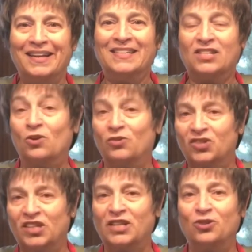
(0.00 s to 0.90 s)
So
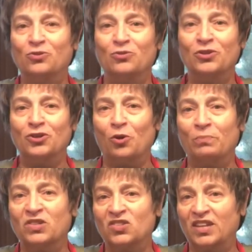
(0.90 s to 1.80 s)
stay tuned, don't
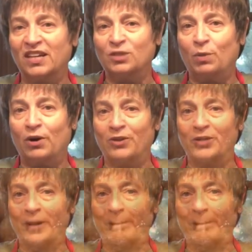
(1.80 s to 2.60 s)
miss the next part.